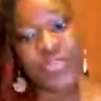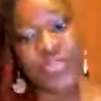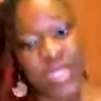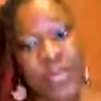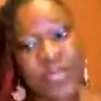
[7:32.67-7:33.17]

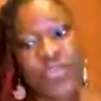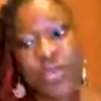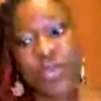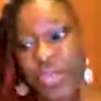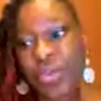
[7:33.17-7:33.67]
from, or they're
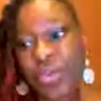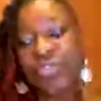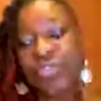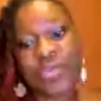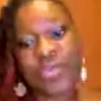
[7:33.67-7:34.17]
going to
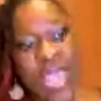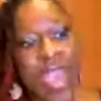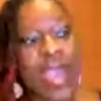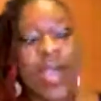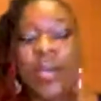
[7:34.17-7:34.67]

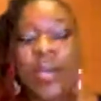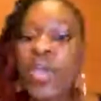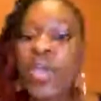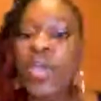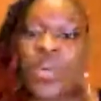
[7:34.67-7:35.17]
rehab,
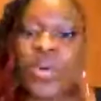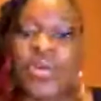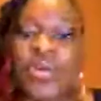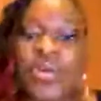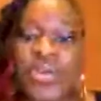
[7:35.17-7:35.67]
or they're
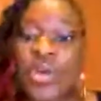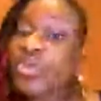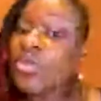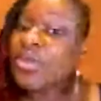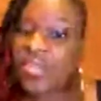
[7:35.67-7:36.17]
going to
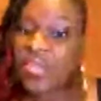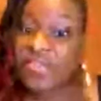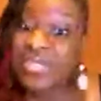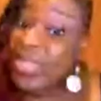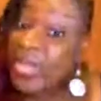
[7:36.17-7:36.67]
another
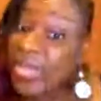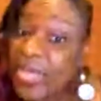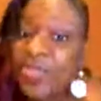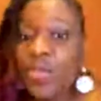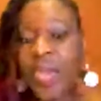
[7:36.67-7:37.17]
facility if
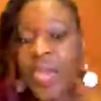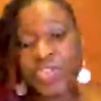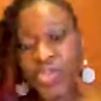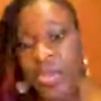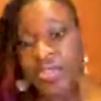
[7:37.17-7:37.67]
we have to
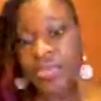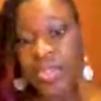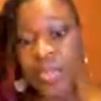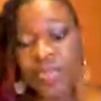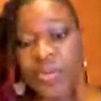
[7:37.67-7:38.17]
transfer them
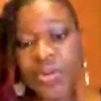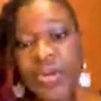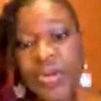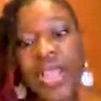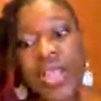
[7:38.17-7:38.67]
for,
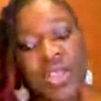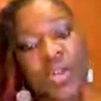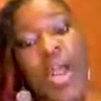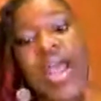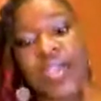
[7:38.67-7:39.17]

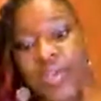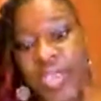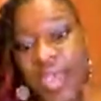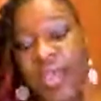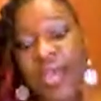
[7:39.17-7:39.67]
higher care.
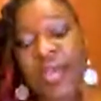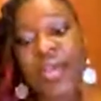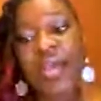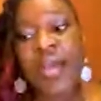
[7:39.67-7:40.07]
So